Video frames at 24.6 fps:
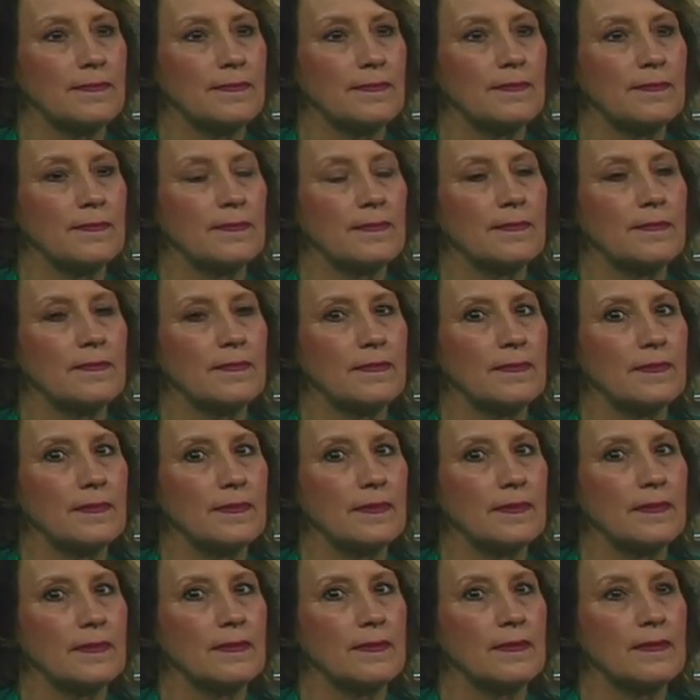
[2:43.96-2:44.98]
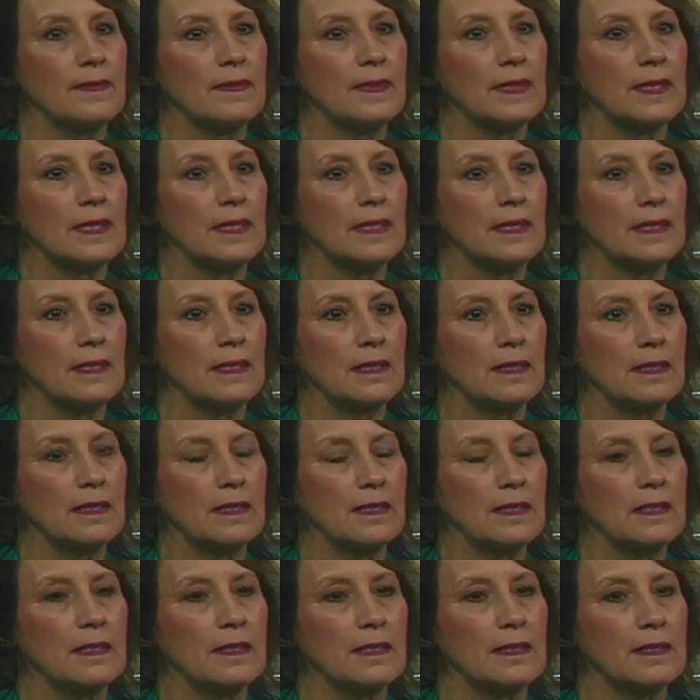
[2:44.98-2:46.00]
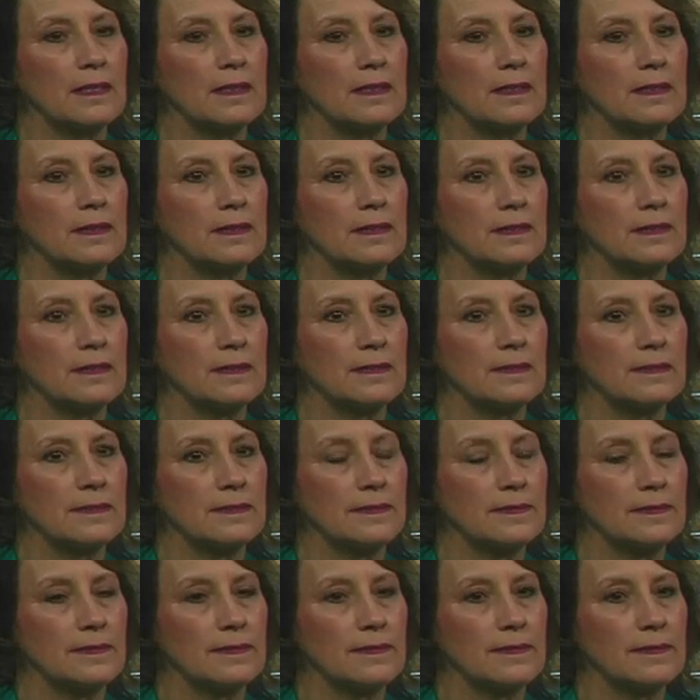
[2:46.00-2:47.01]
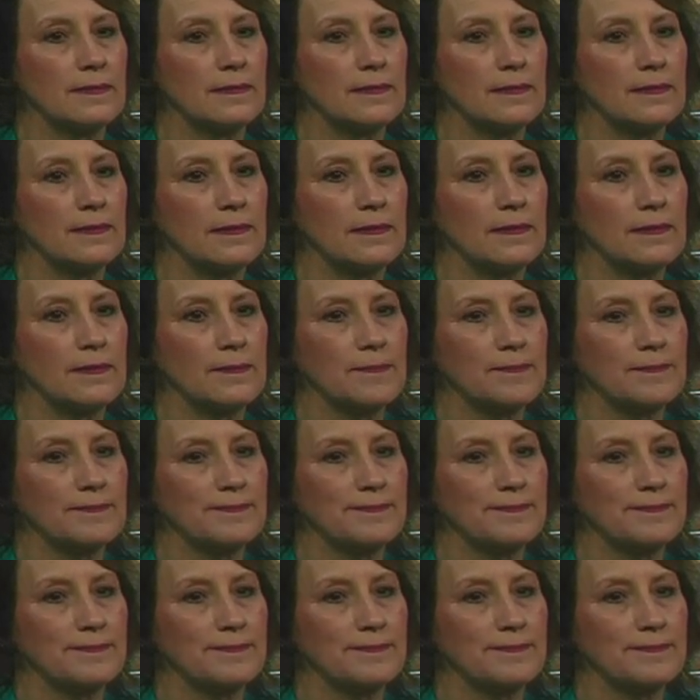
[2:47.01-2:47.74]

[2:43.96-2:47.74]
(not speaking)